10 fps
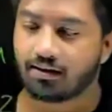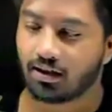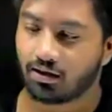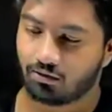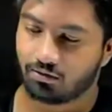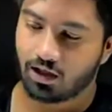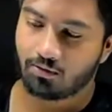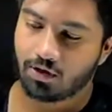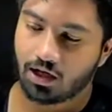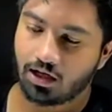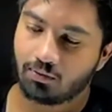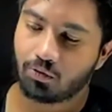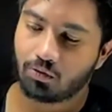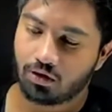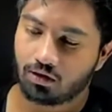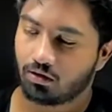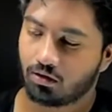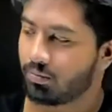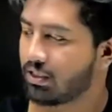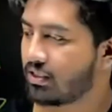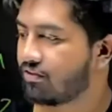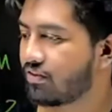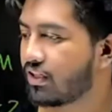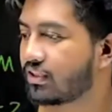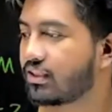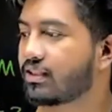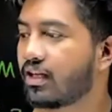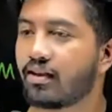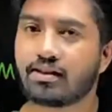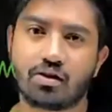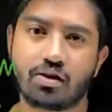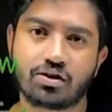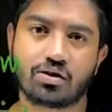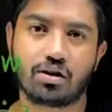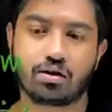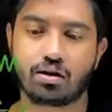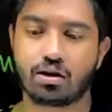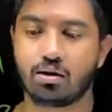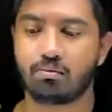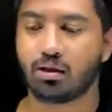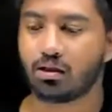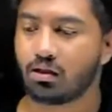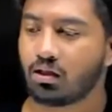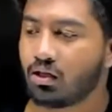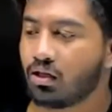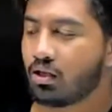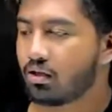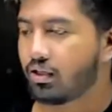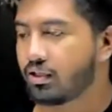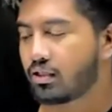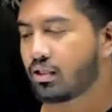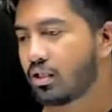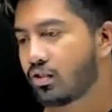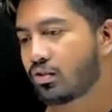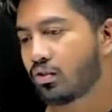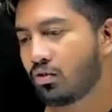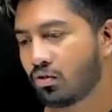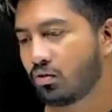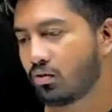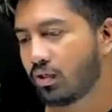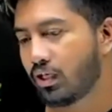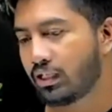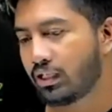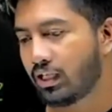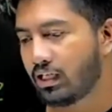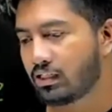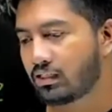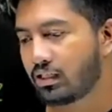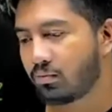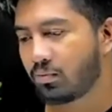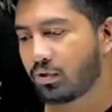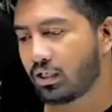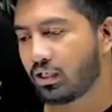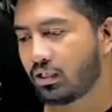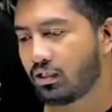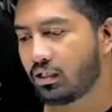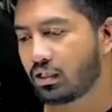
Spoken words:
0. Obviously, if x is greater than 0, it's all odd number, right? So in here, I'll say print